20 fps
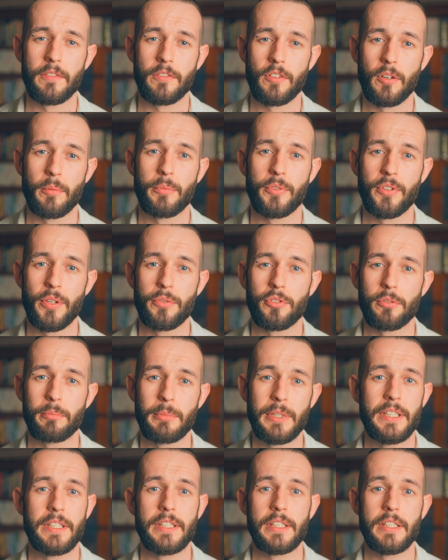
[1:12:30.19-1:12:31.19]
from social
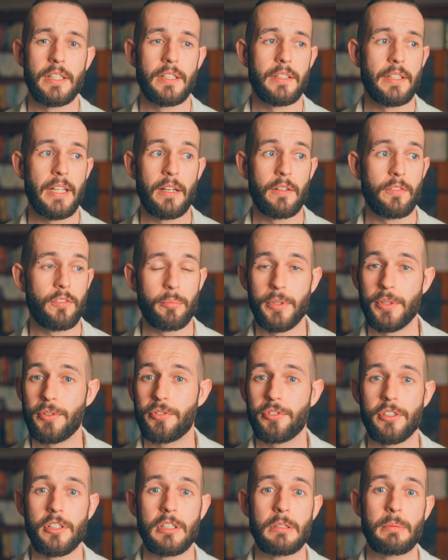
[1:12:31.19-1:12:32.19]
media and now from
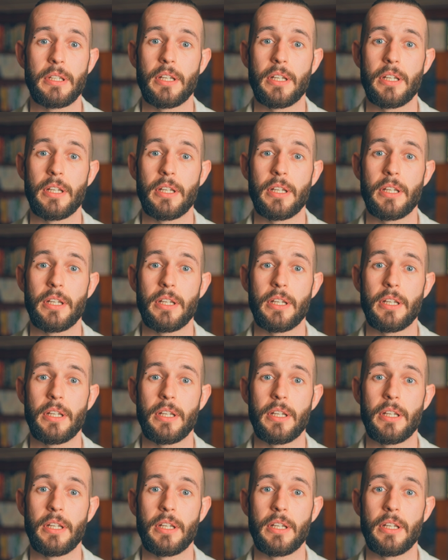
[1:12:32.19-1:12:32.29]
YouTube.